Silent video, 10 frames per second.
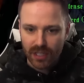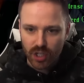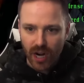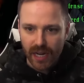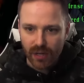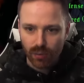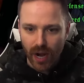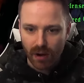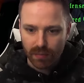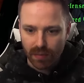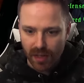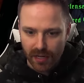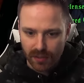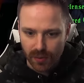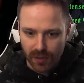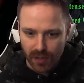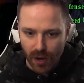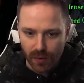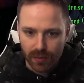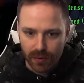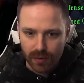have that shiny rare thing to it though.